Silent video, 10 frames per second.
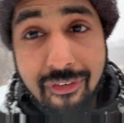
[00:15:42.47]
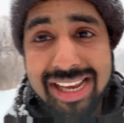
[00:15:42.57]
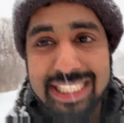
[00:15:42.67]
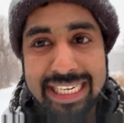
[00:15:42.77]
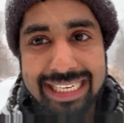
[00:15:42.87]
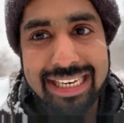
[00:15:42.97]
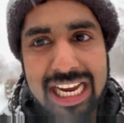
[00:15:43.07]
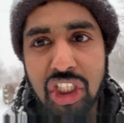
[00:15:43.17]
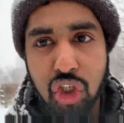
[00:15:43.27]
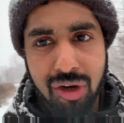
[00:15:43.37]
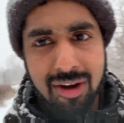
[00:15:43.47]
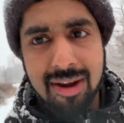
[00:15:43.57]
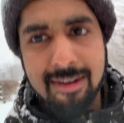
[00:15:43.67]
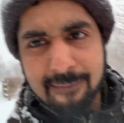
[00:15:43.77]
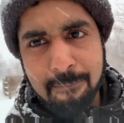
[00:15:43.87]
you're facing a
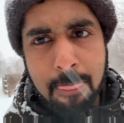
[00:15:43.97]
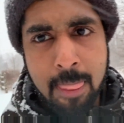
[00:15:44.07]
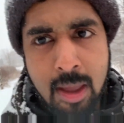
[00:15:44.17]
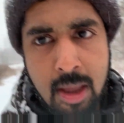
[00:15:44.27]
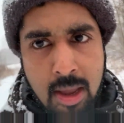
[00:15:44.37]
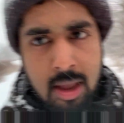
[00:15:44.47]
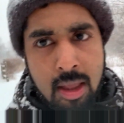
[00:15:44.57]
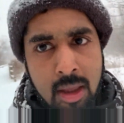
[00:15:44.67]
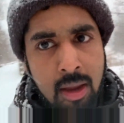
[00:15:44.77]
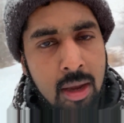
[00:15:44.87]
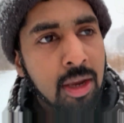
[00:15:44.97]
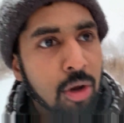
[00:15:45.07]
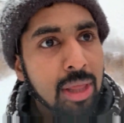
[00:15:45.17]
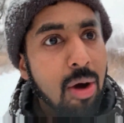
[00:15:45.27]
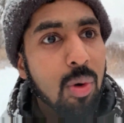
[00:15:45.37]
danger.
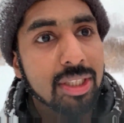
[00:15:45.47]
You know,